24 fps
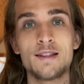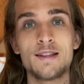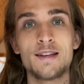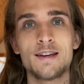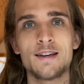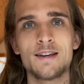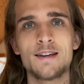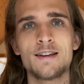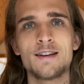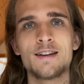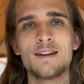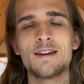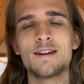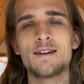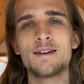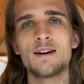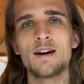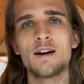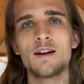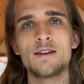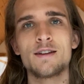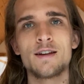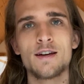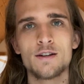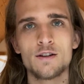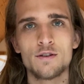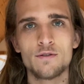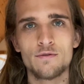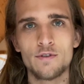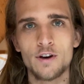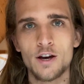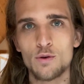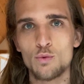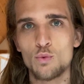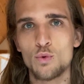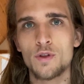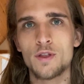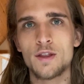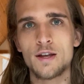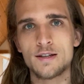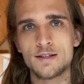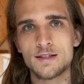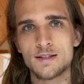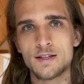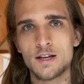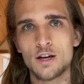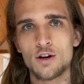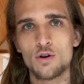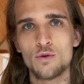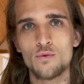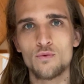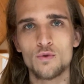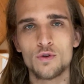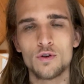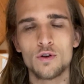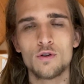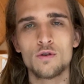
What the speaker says: They are identified with their self and